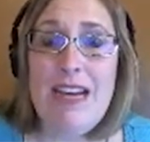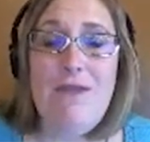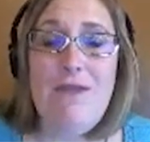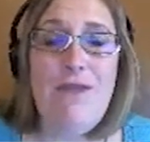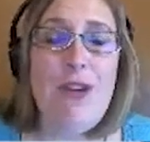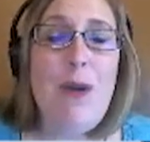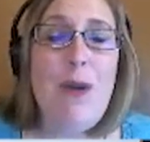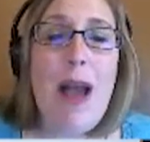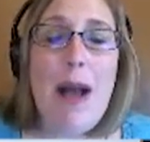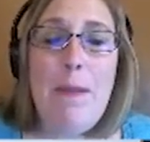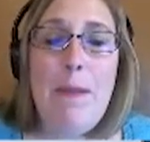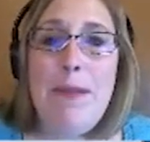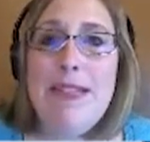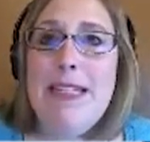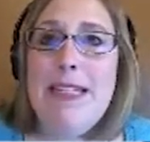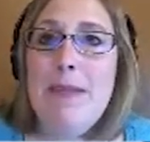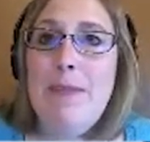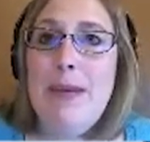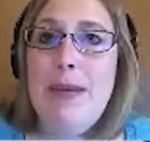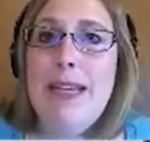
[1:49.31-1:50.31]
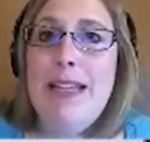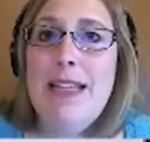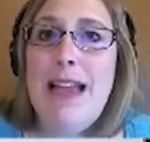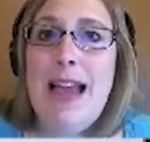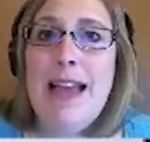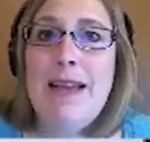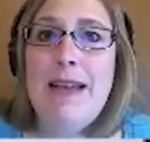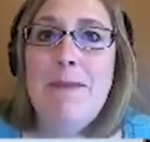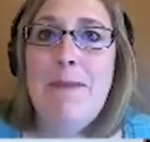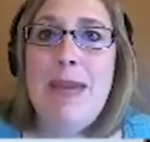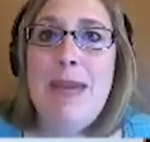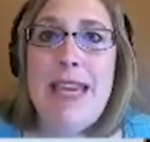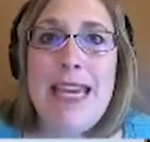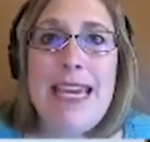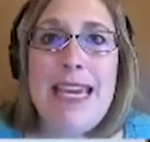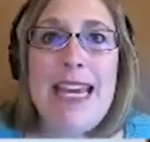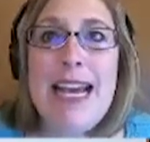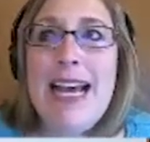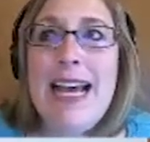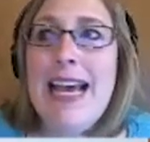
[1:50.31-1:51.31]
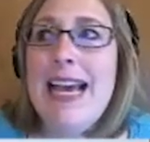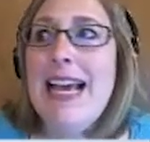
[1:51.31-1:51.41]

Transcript: If you happen to be like me,